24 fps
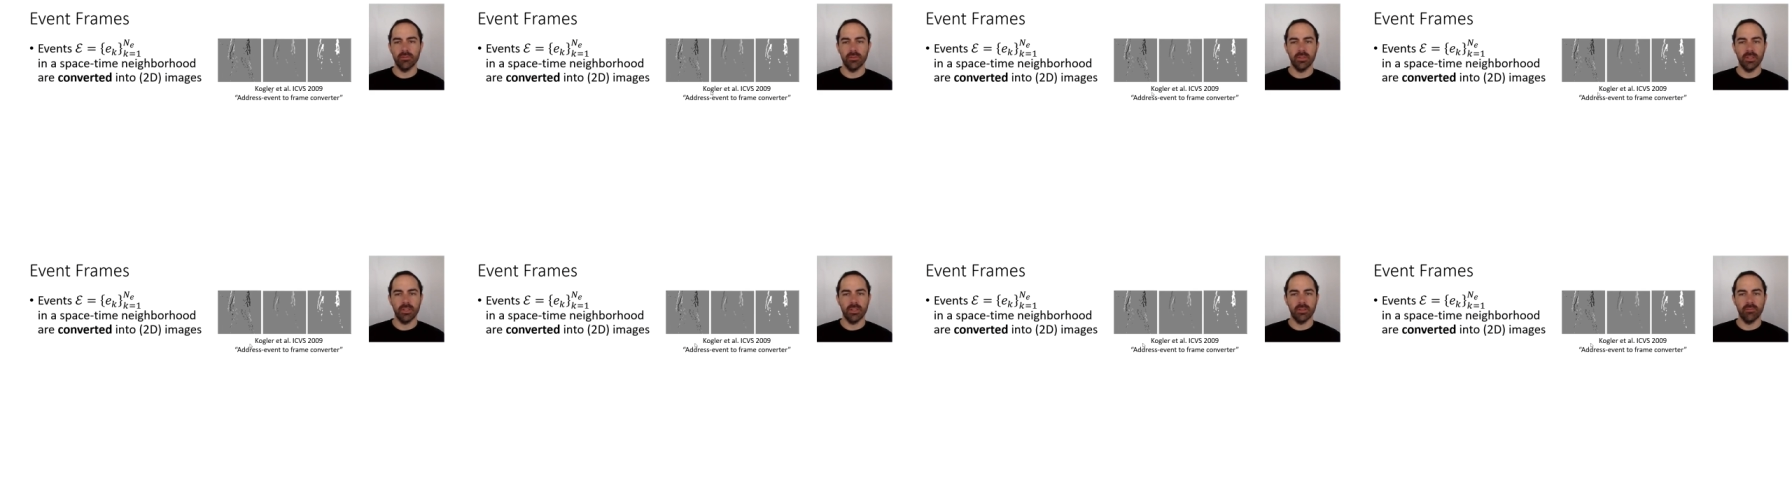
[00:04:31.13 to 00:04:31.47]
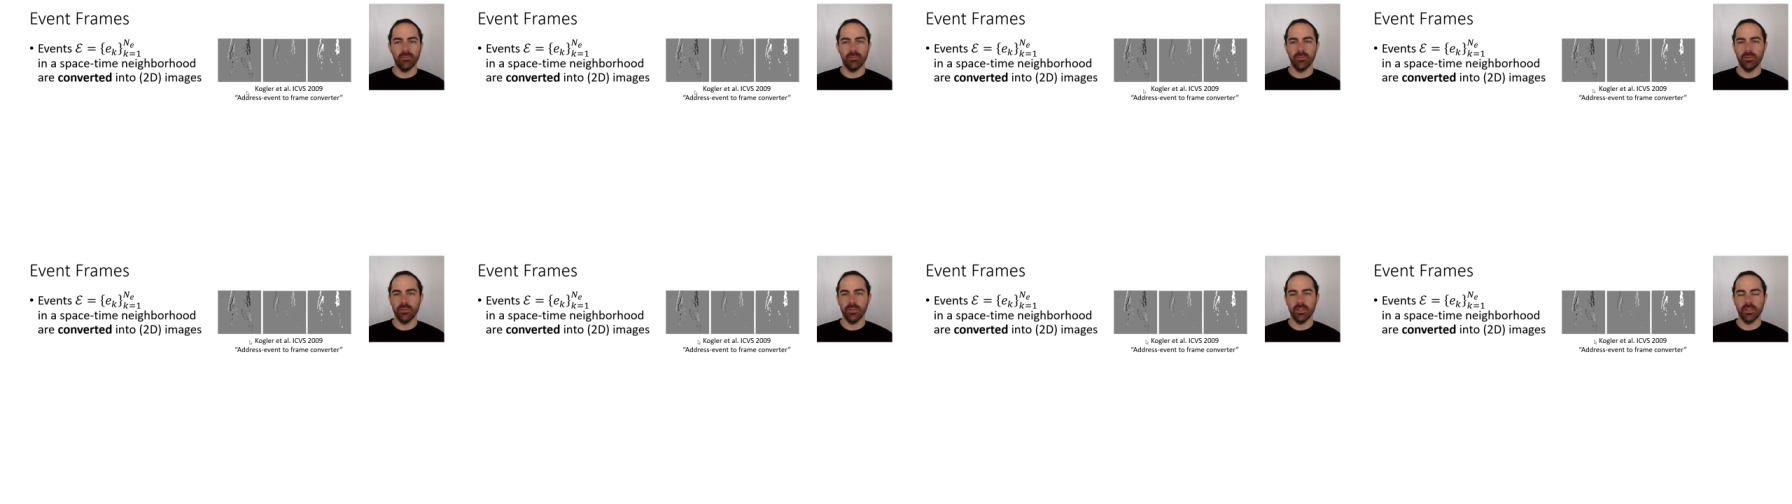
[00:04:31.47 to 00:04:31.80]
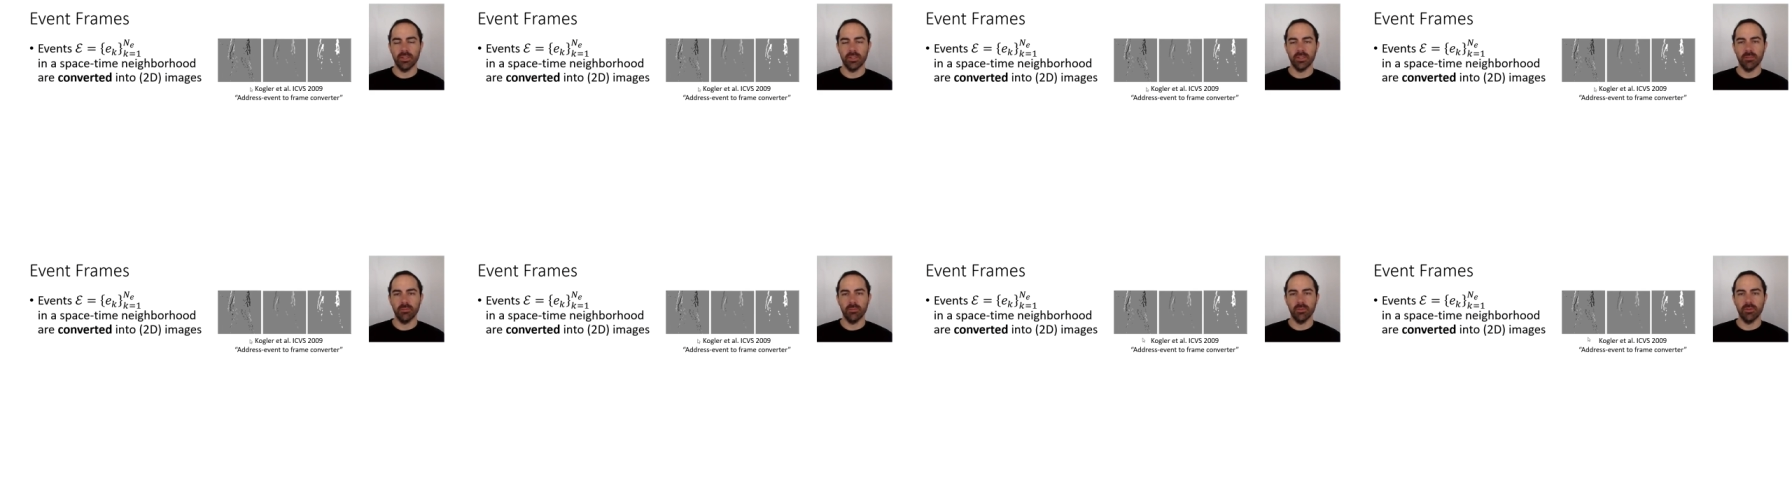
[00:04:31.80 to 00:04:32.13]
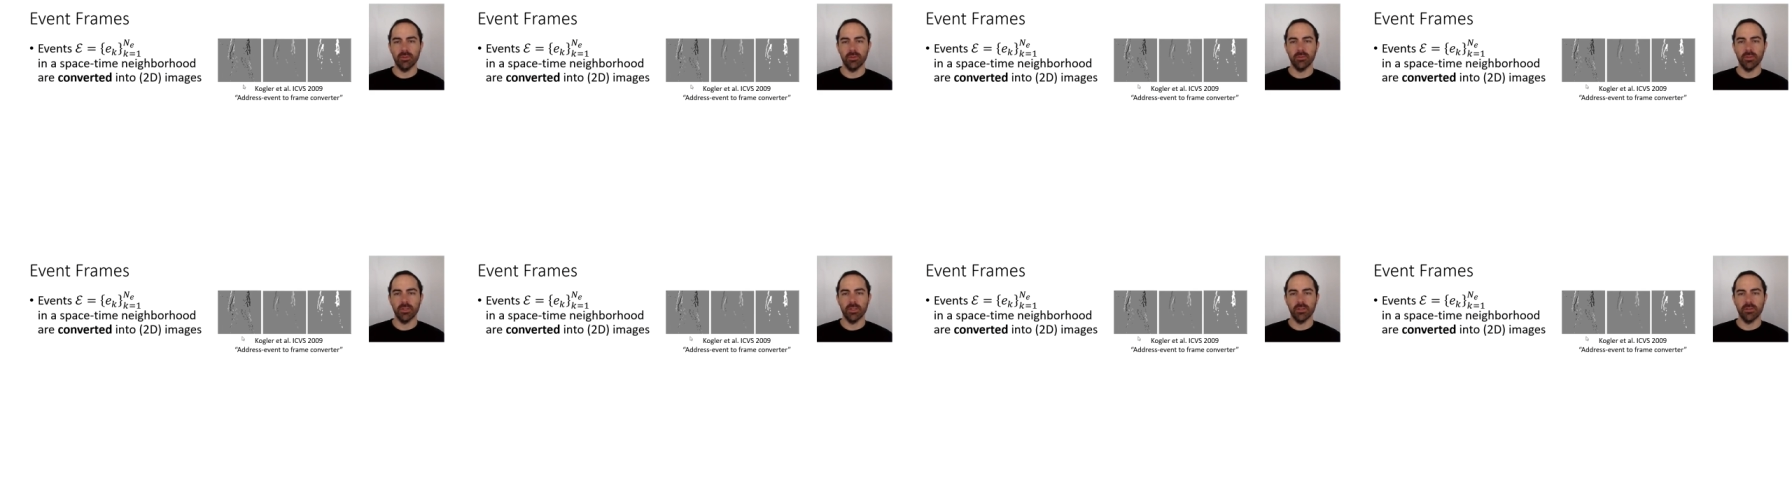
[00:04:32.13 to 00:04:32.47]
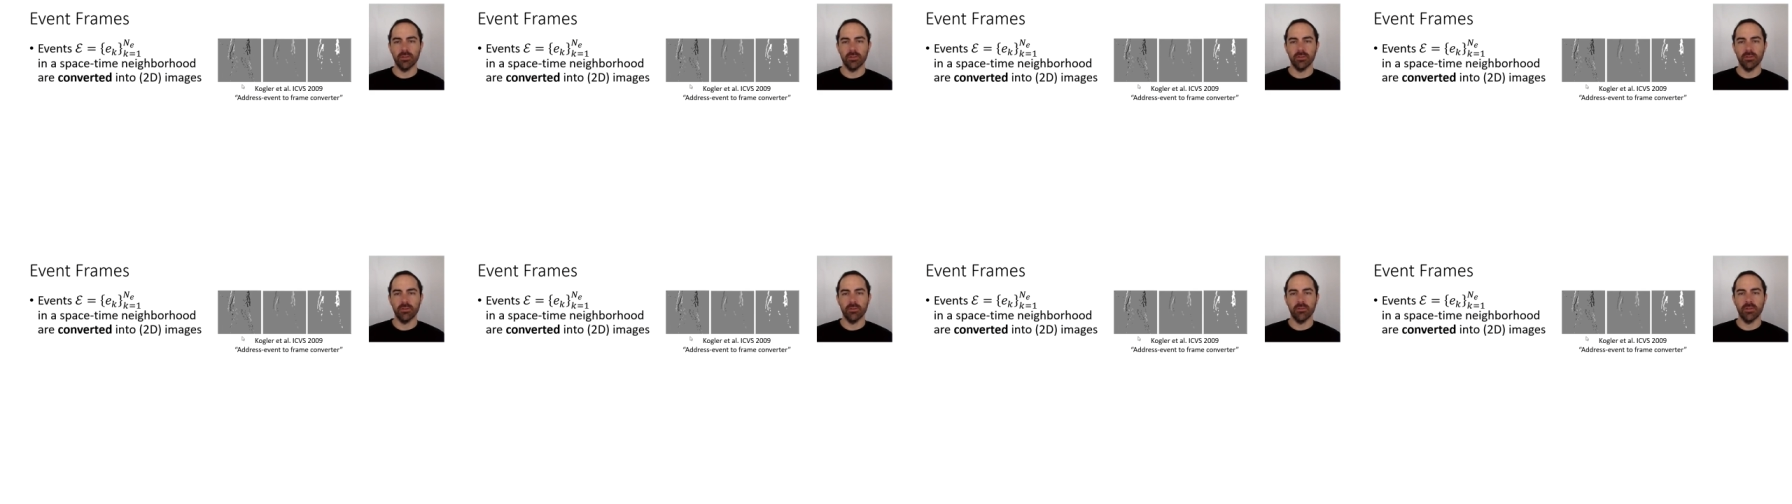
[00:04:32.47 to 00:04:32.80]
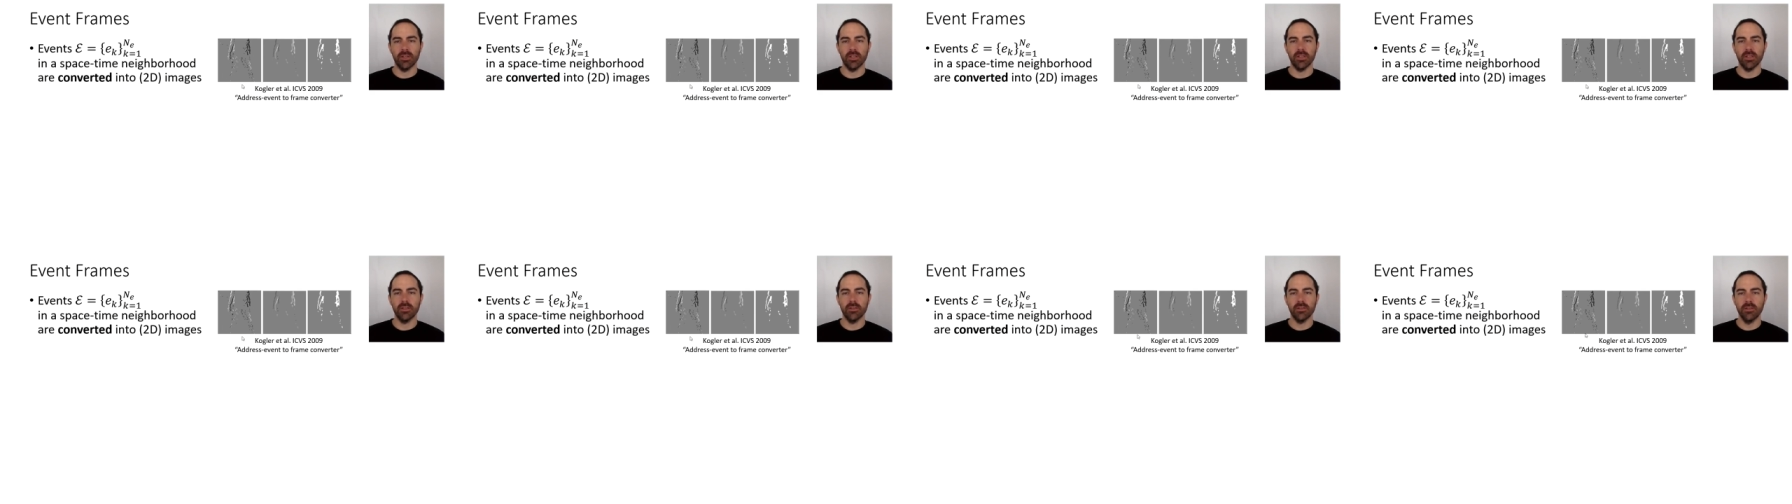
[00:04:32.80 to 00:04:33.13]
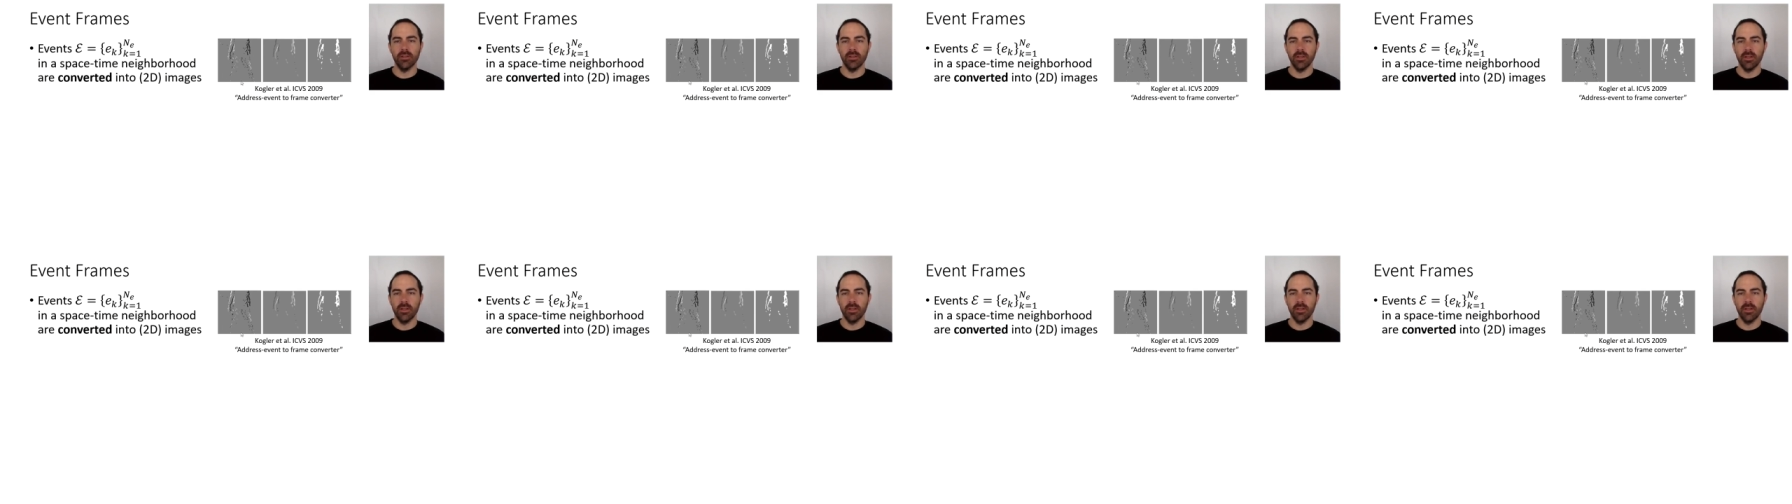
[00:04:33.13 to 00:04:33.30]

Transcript: like for the example the ones on the right